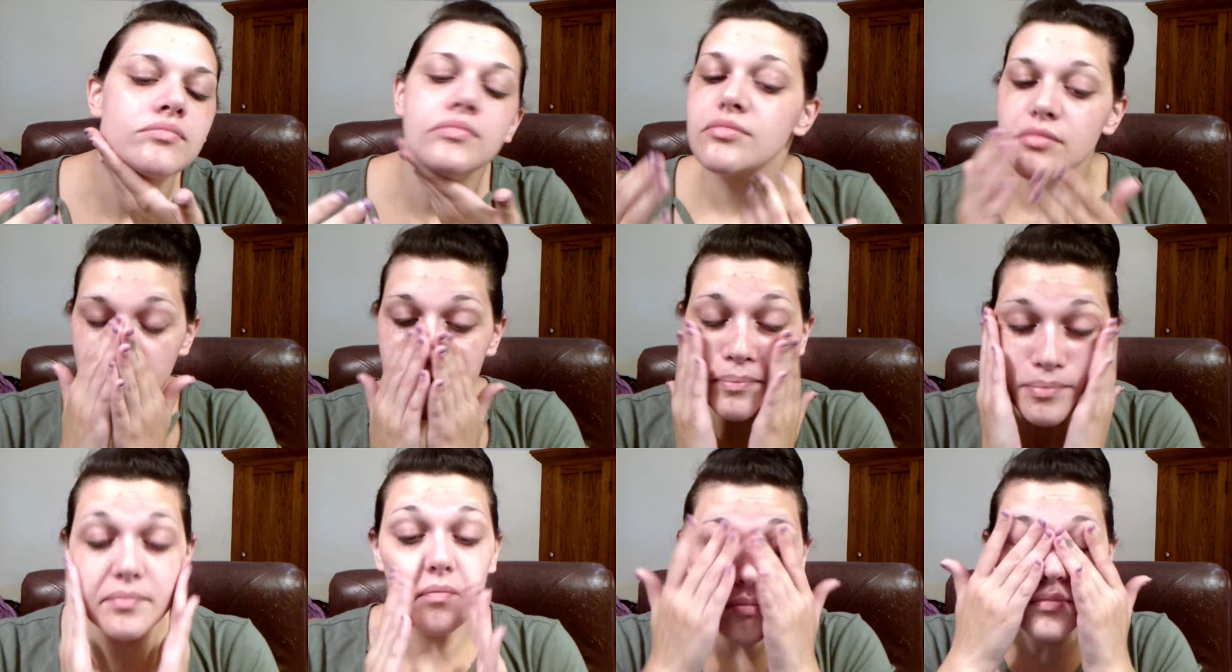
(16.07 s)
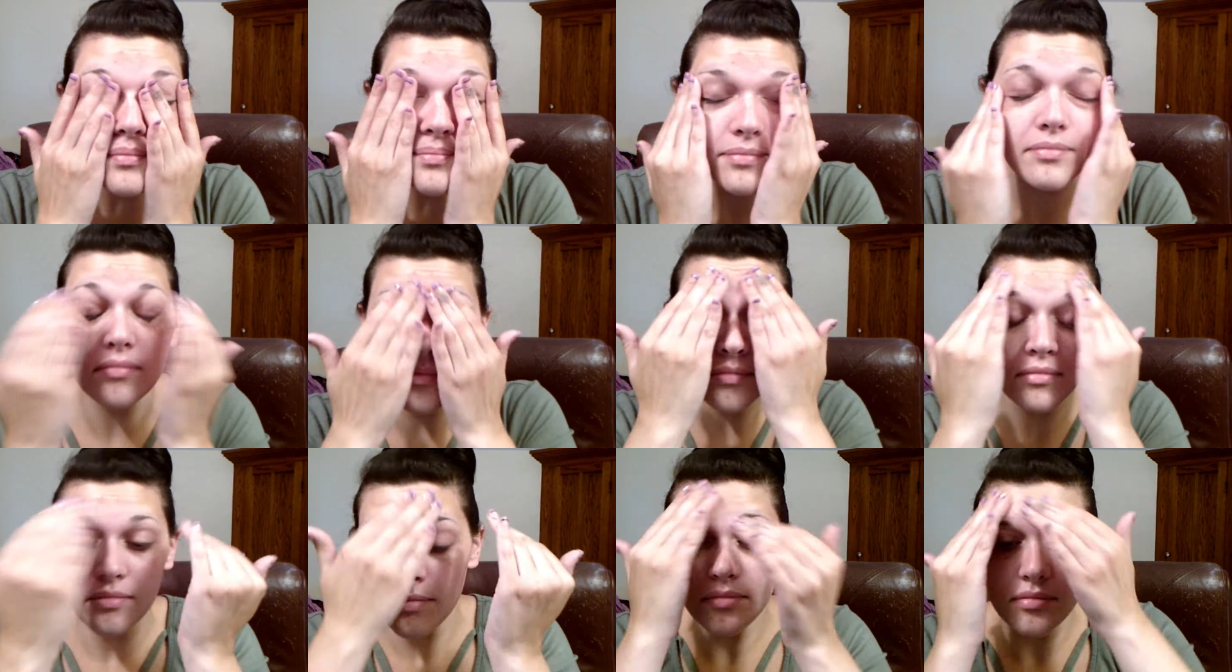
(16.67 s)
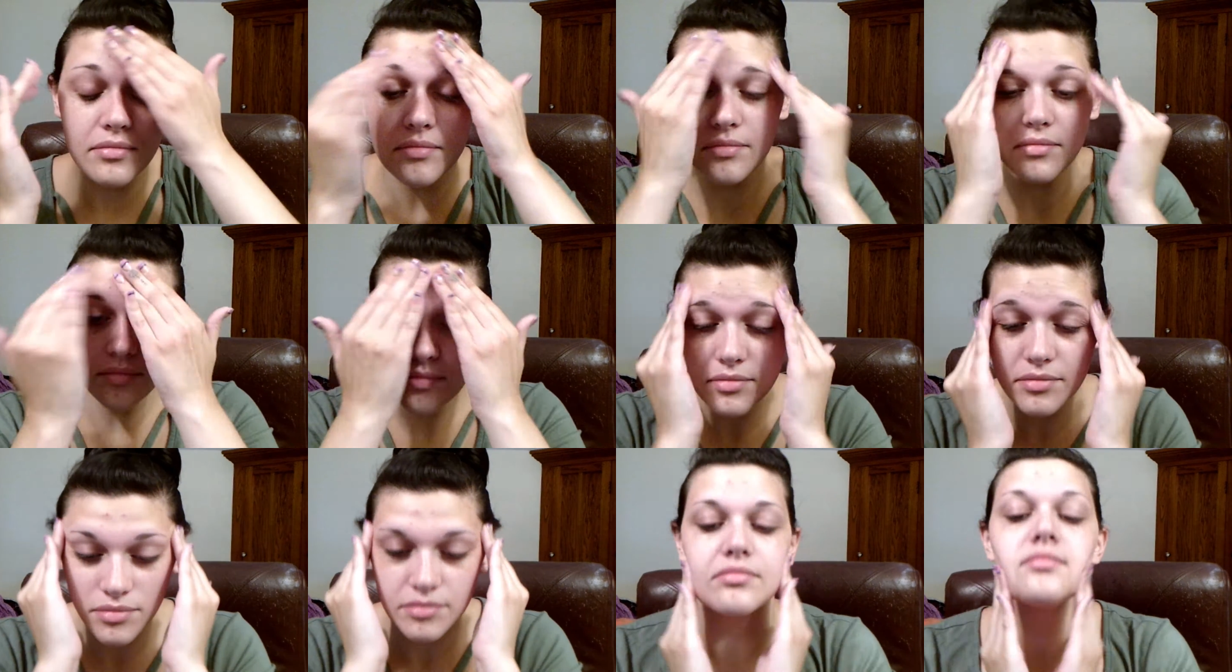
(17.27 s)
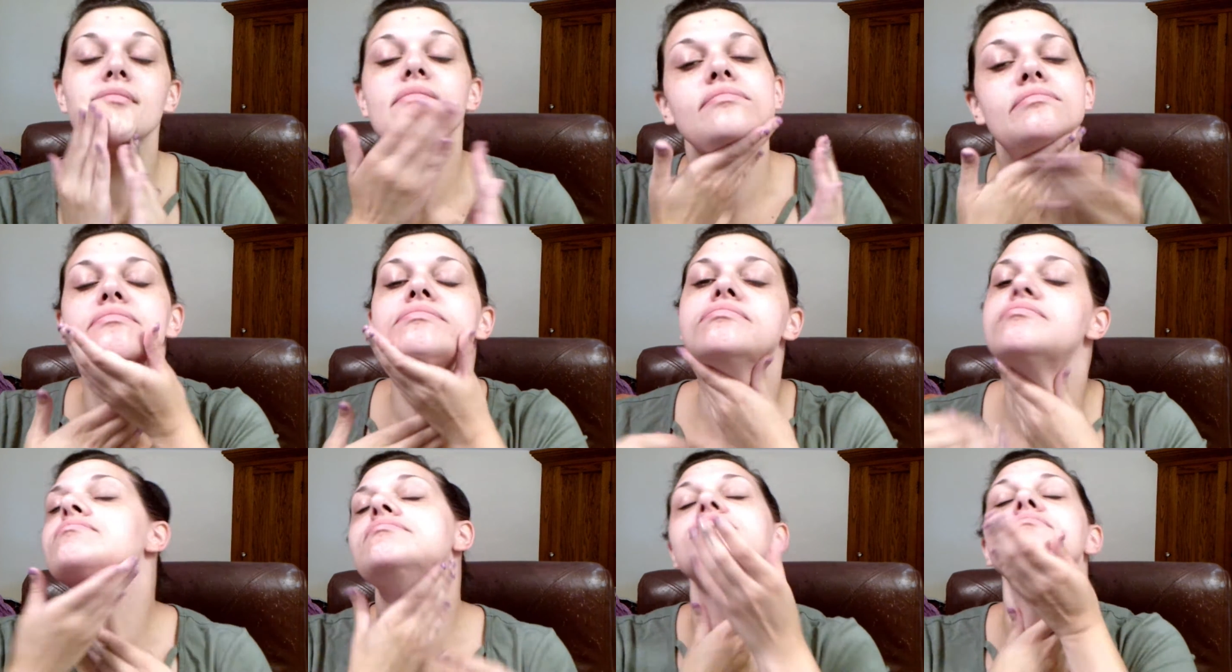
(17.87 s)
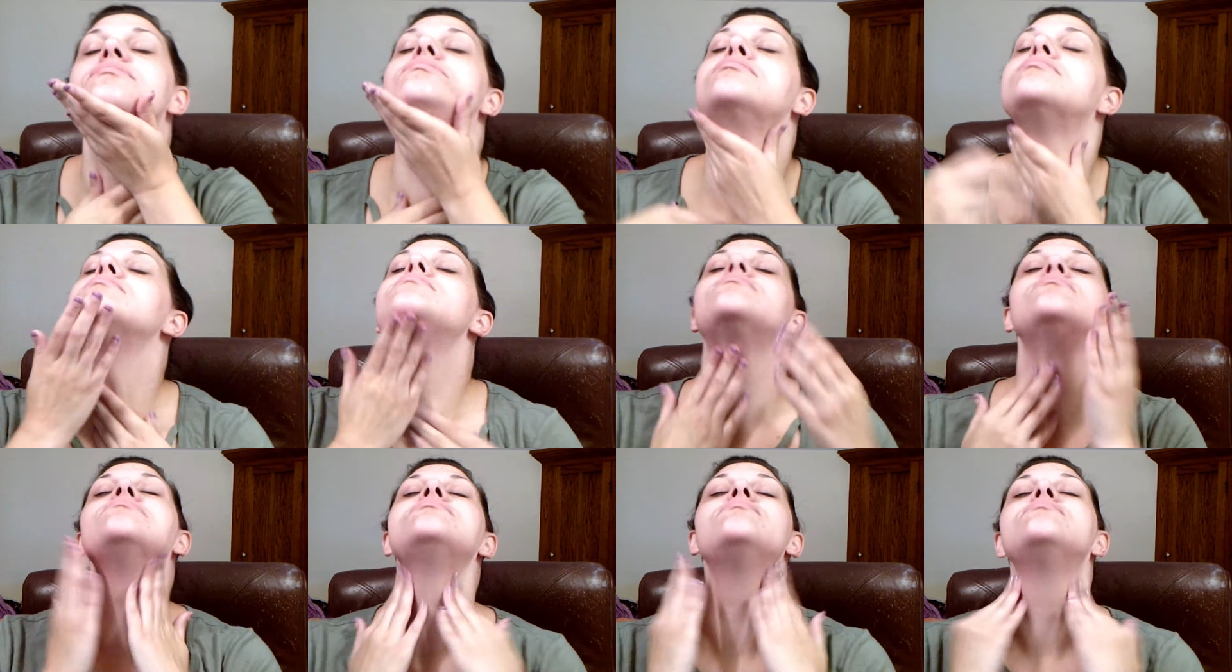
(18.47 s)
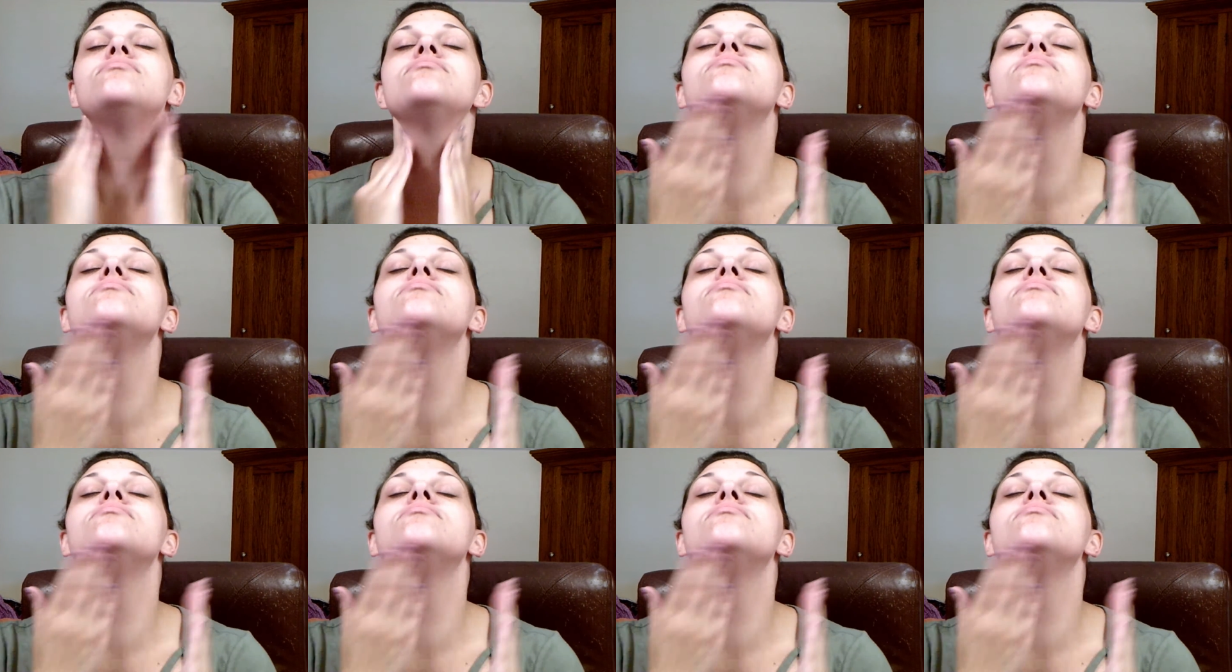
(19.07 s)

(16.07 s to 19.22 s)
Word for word: Just kidding. Um, so moisturizing the face,